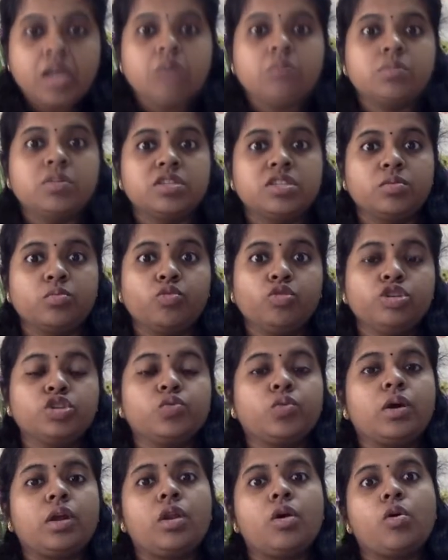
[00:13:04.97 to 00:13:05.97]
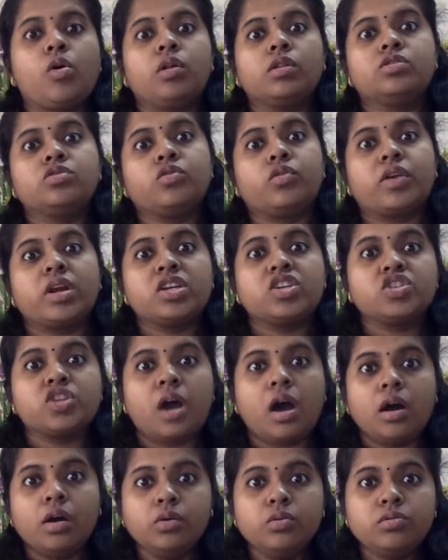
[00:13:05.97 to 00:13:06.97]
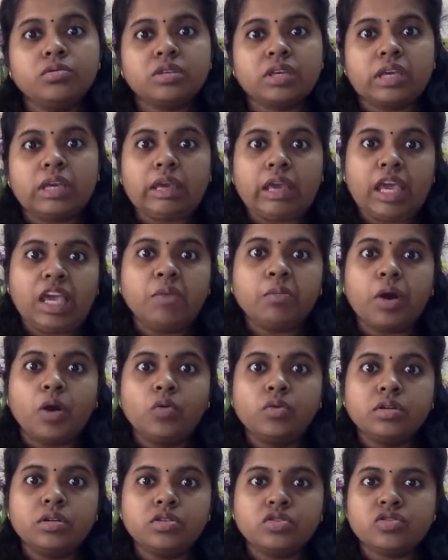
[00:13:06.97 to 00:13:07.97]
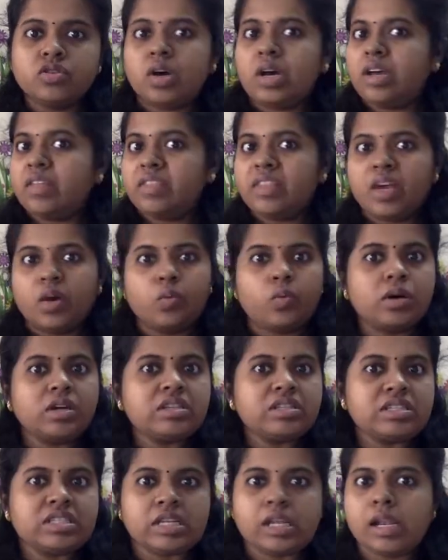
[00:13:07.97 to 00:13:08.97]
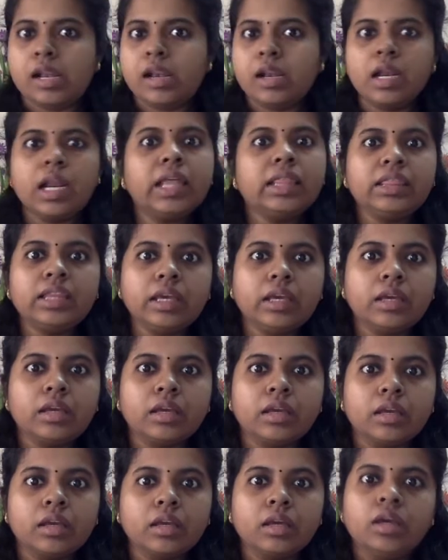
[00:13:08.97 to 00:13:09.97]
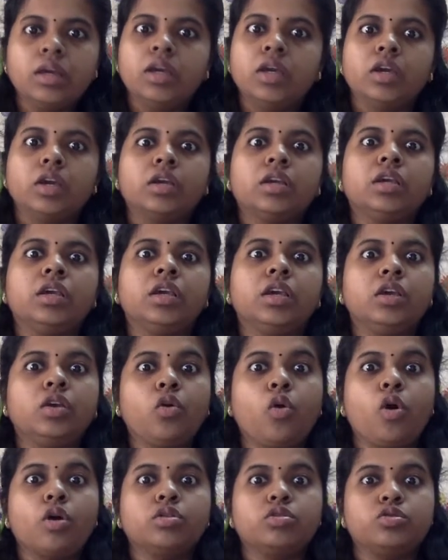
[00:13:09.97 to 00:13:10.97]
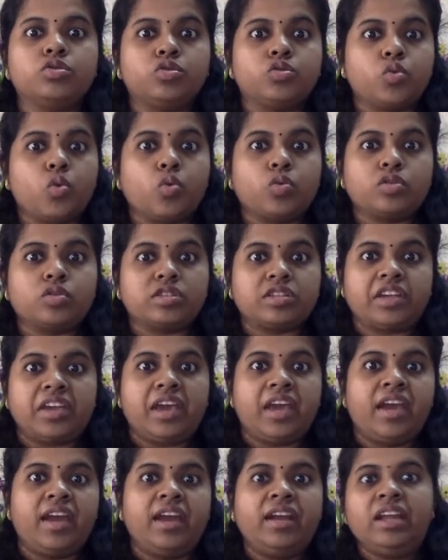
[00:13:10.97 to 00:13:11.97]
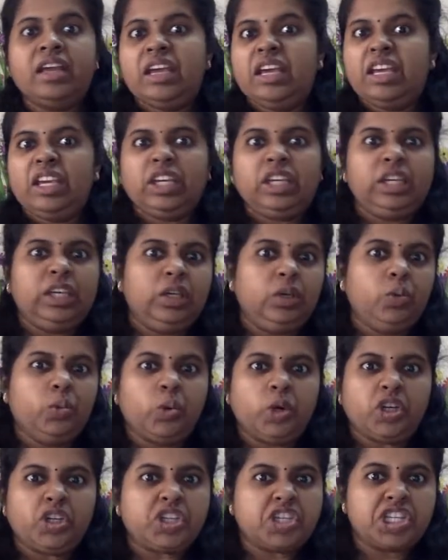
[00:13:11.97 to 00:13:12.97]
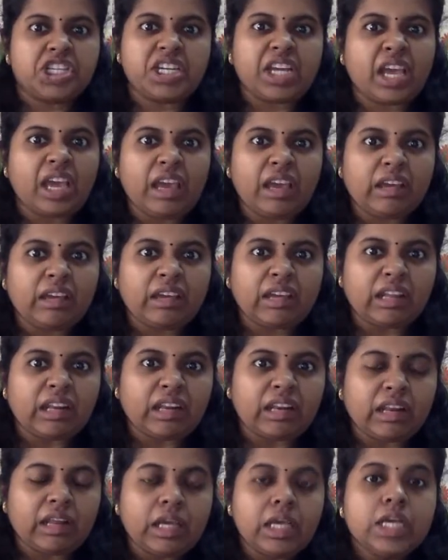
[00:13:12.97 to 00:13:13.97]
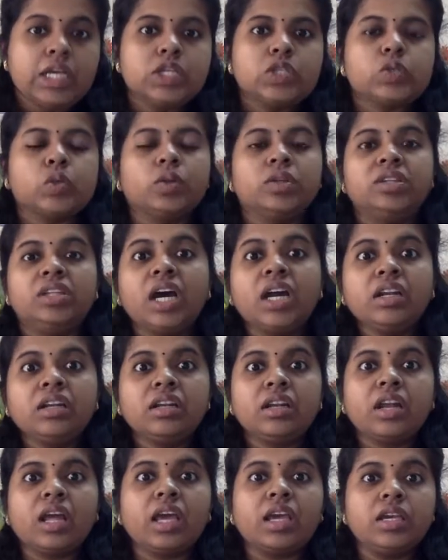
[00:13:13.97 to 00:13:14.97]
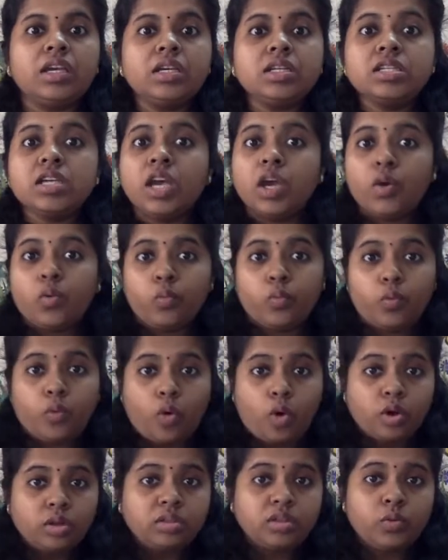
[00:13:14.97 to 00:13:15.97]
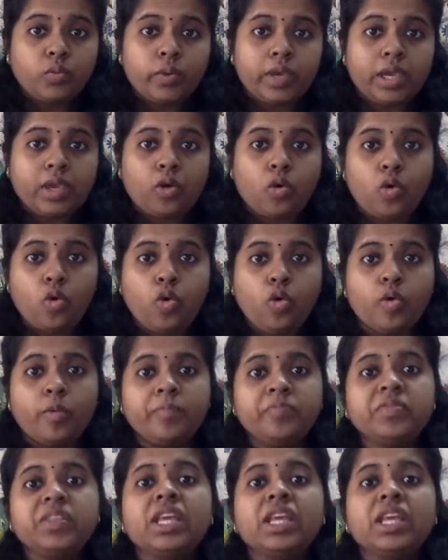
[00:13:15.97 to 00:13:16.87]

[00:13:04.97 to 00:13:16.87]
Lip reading: Mr. Muchwalla also rushed out. He came out and saw, and there was still nothing. He got so scared. He was shaken. So that night, on the way home,